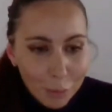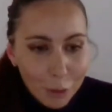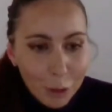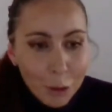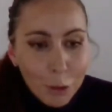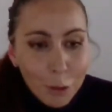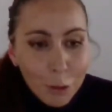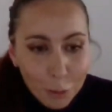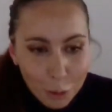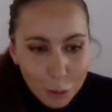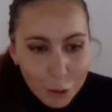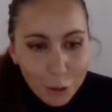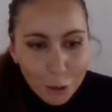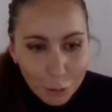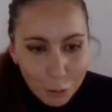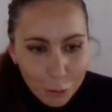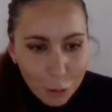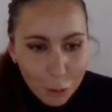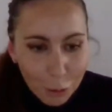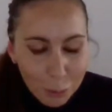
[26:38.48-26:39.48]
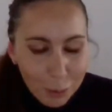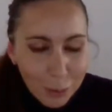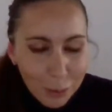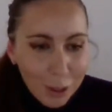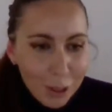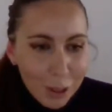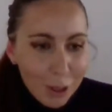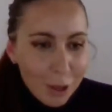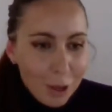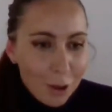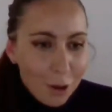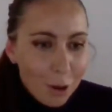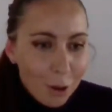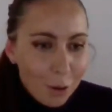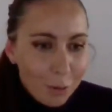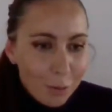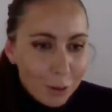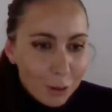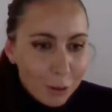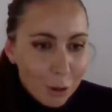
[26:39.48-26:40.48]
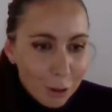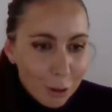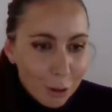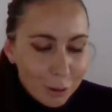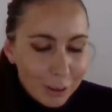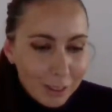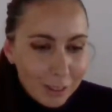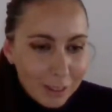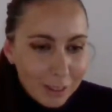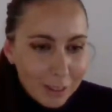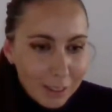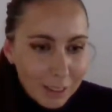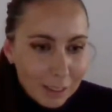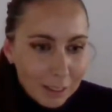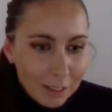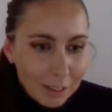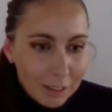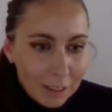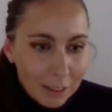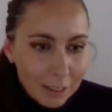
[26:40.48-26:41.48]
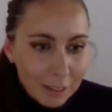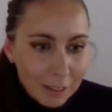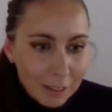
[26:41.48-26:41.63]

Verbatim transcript: huge group of the causes that